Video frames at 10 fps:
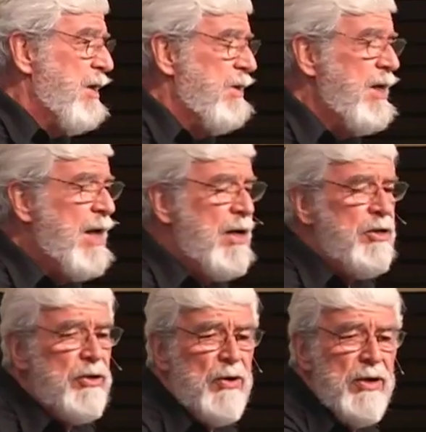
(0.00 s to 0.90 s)
They had
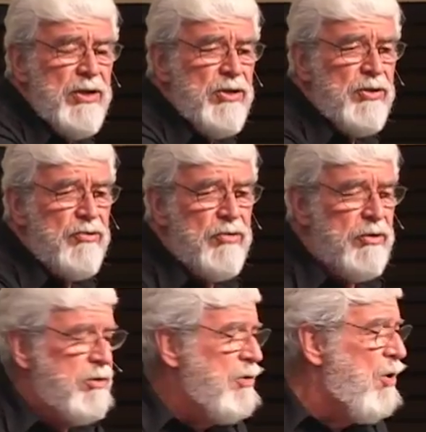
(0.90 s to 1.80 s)
toys
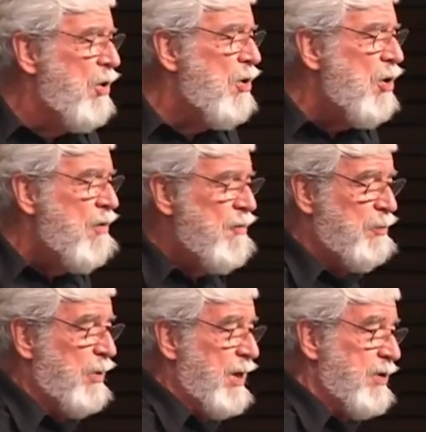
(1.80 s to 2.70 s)
strewn all over the
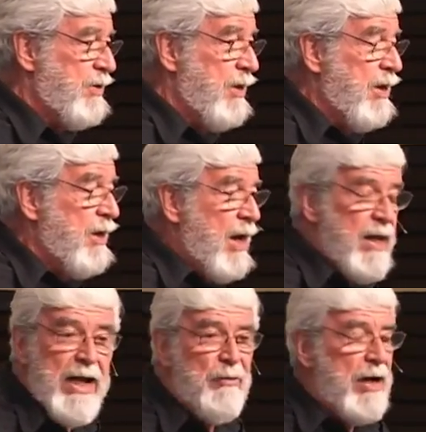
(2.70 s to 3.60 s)
place, and
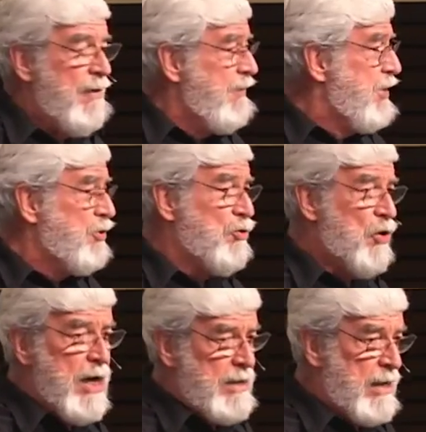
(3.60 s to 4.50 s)
they were having this
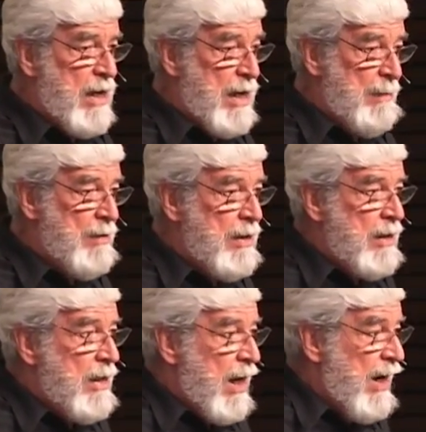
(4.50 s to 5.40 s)
great time.
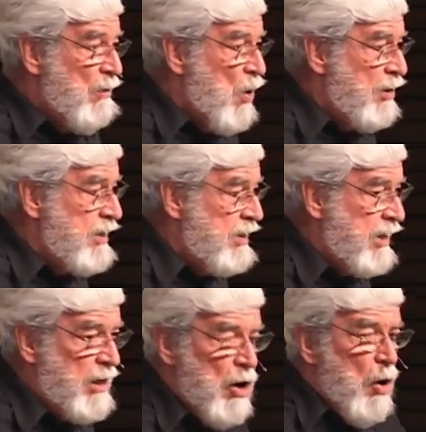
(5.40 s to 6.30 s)
And I walked and I
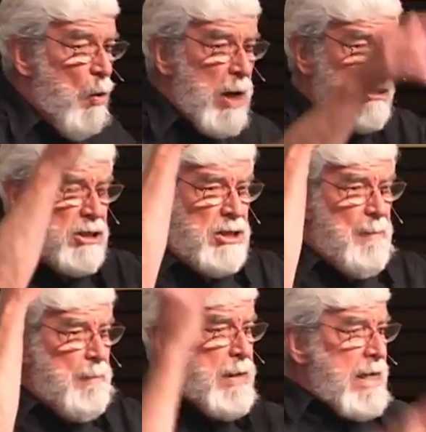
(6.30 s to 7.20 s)
said, what's the
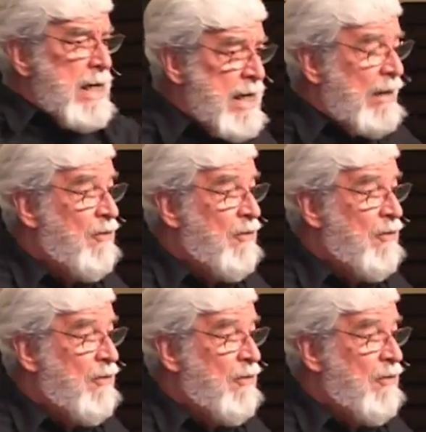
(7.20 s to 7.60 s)
meaning of